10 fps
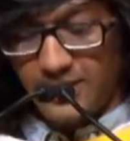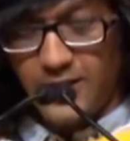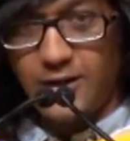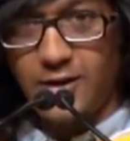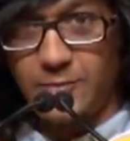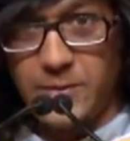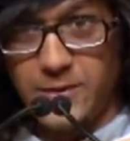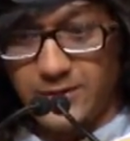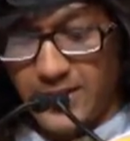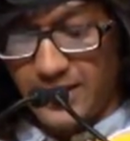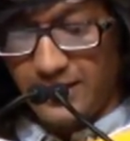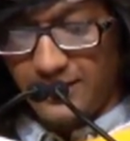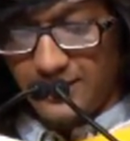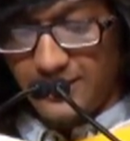A lot of people to thank.